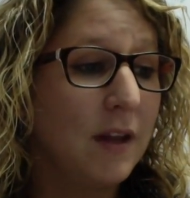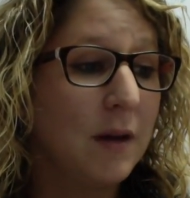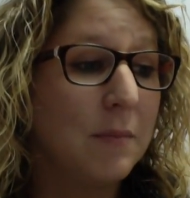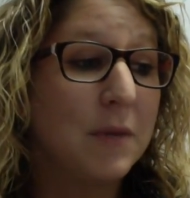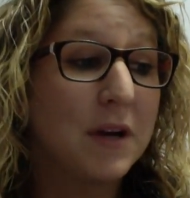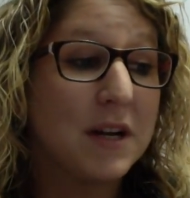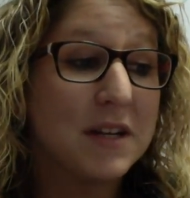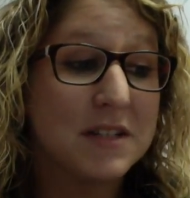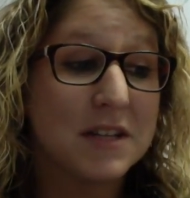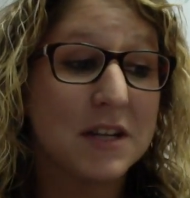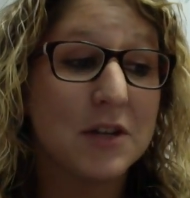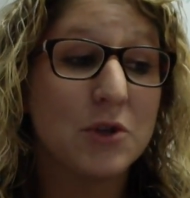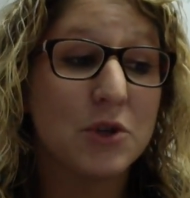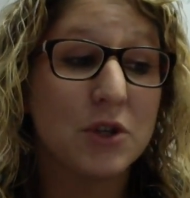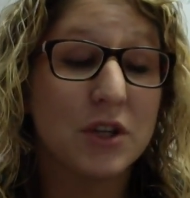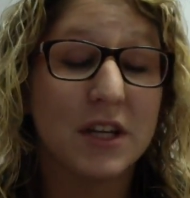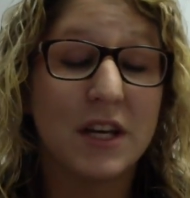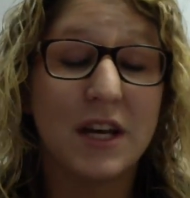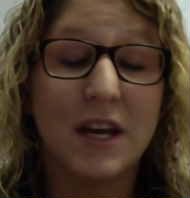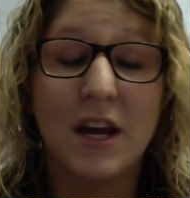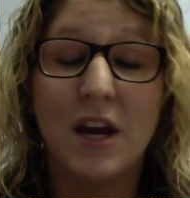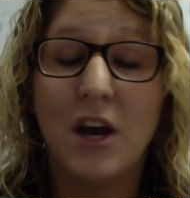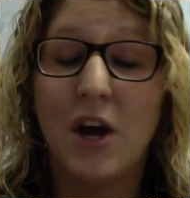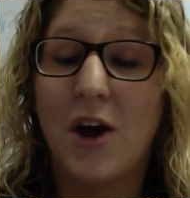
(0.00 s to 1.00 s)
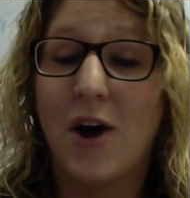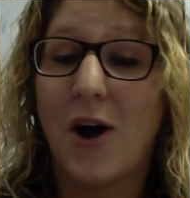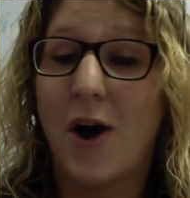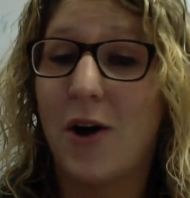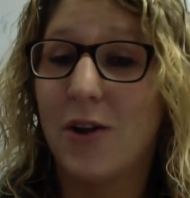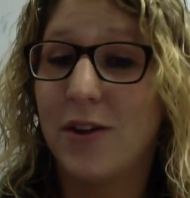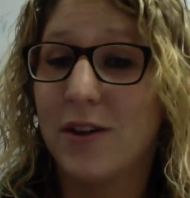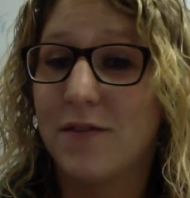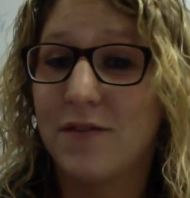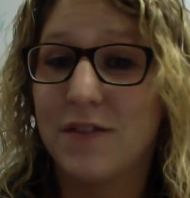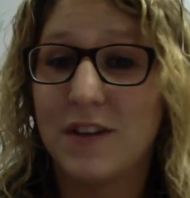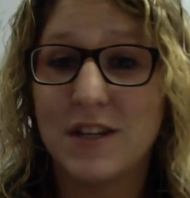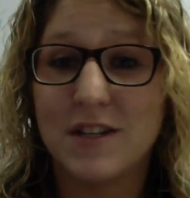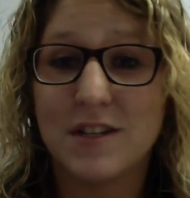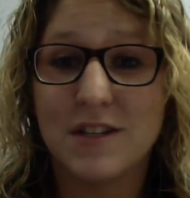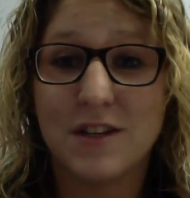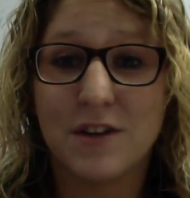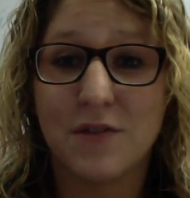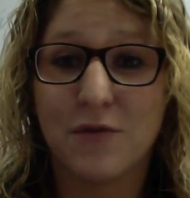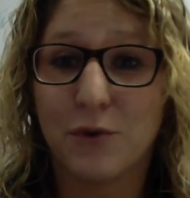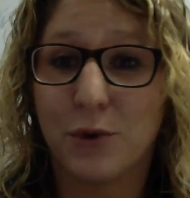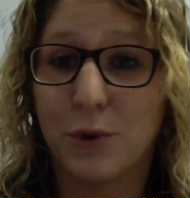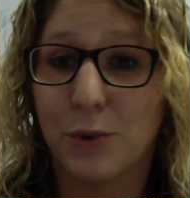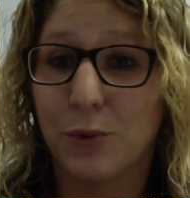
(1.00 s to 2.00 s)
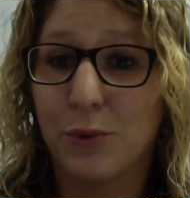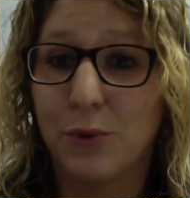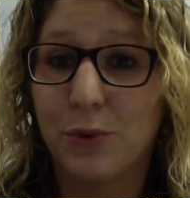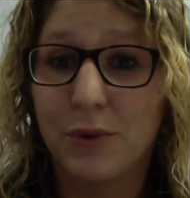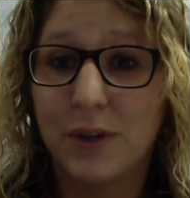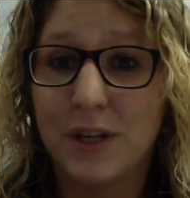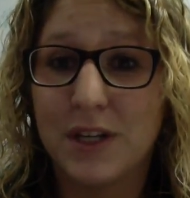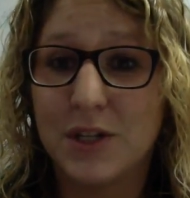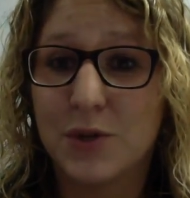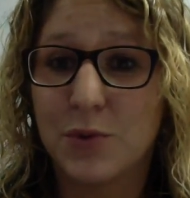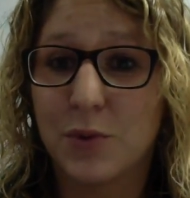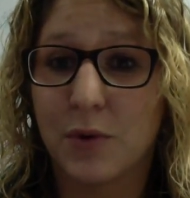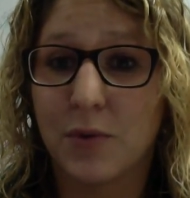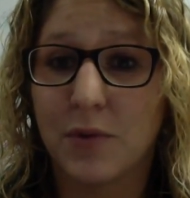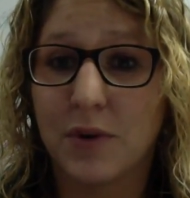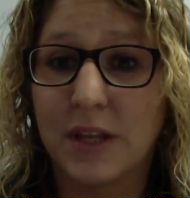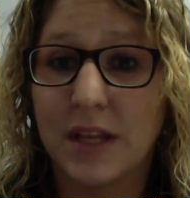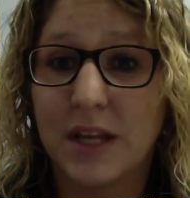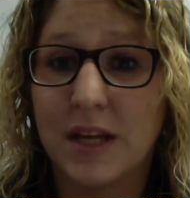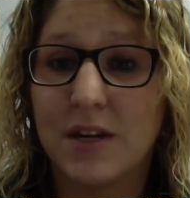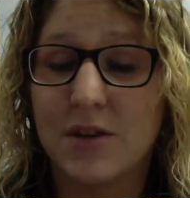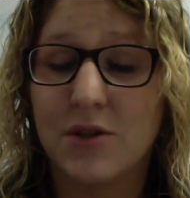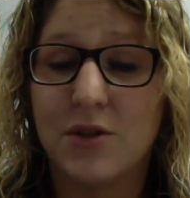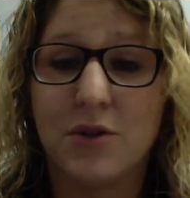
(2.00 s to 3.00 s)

But essentially, all of these different rulings were related